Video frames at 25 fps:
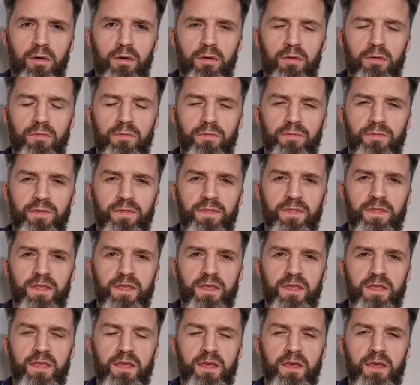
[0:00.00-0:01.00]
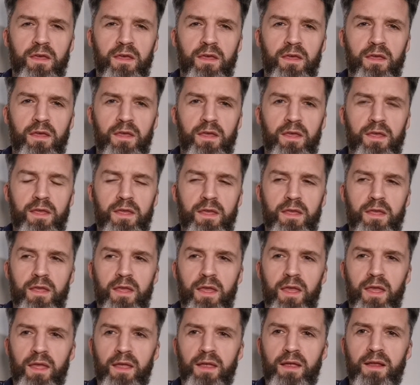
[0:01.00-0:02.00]
of the
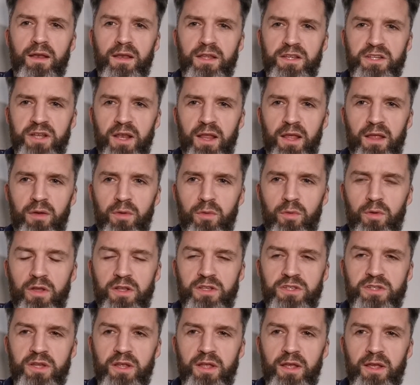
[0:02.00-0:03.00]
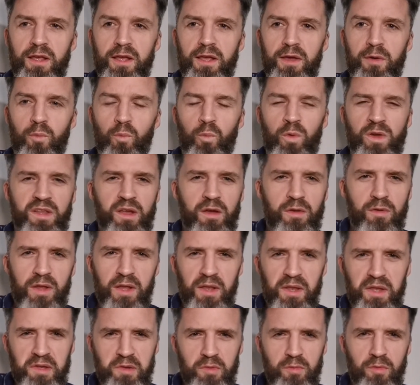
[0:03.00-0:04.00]
English language,
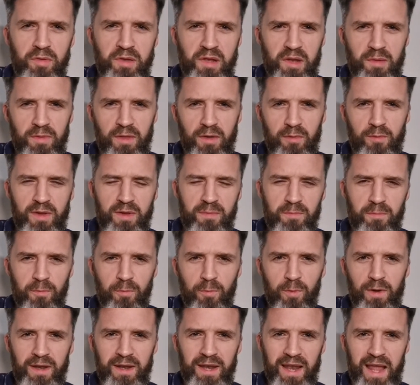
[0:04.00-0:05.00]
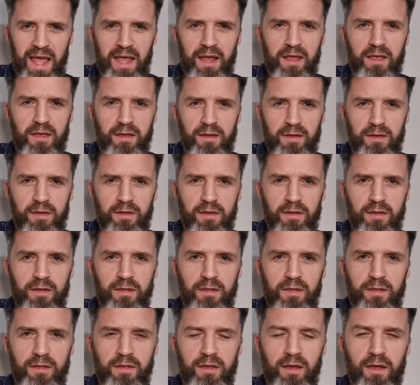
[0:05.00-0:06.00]
it's sort of something we lack
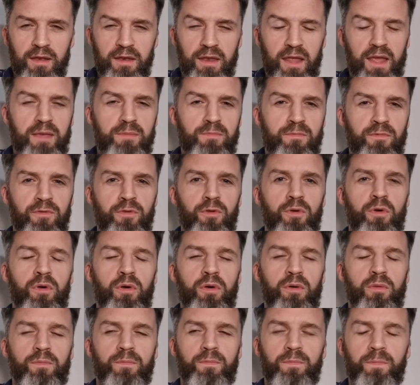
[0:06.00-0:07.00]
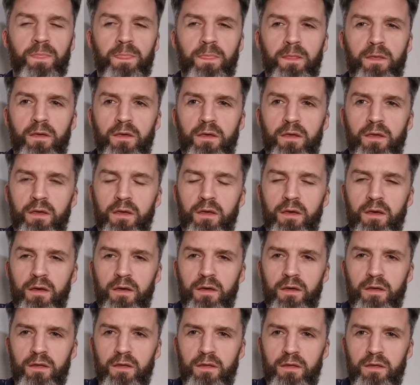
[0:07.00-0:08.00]
a name for.
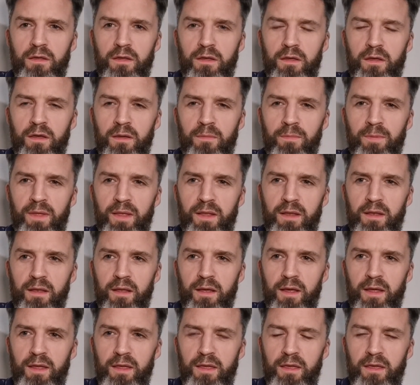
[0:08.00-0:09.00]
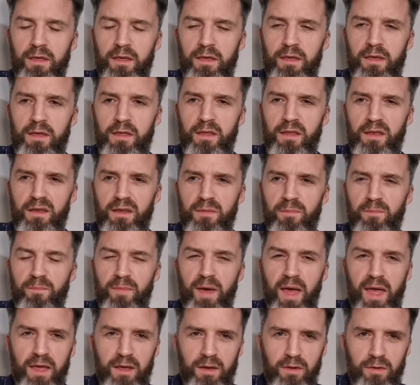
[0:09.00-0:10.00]
A bit like in a
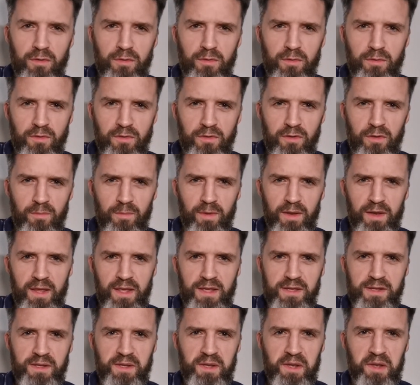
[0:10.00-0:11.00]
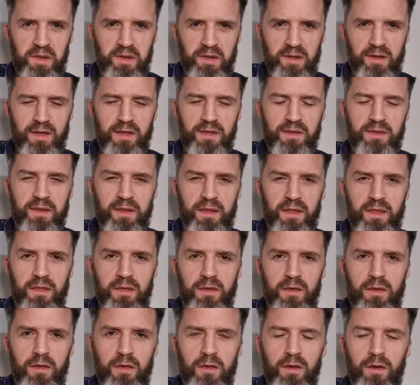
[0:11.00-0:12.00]
male-dominated
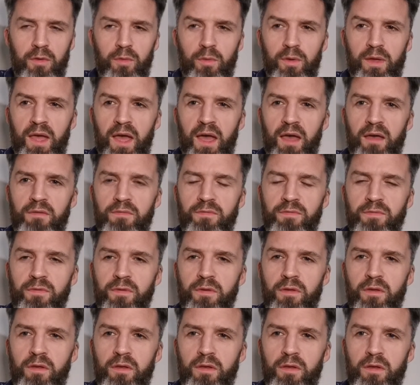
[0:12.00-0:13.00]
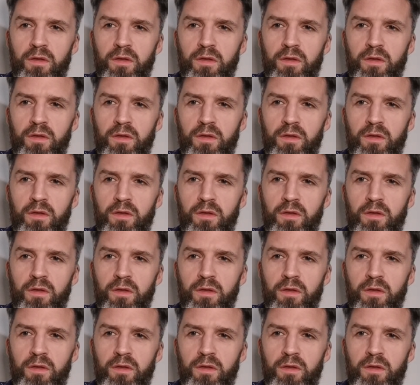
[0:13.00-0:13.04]
society, we have